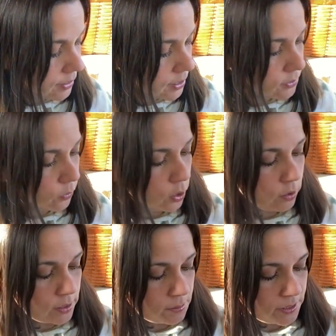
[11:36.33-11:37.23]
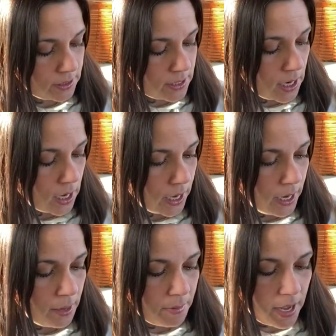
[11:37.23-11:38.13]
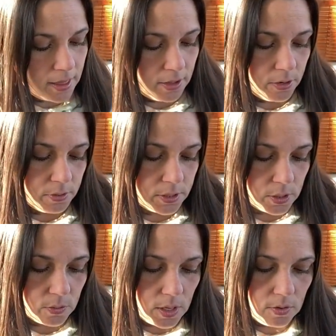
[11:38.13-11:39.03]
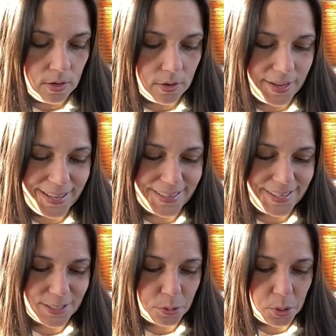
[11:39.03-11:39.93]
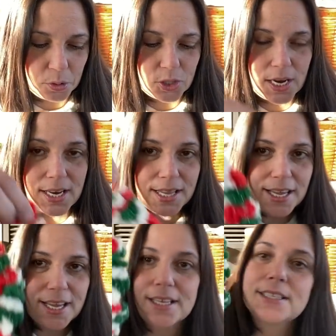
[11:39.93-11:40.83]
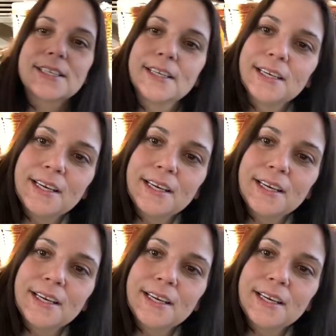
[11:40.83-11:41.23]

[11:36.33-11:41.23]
this for Christmas time. I thought it was so cute. You know, I like these crocheted things.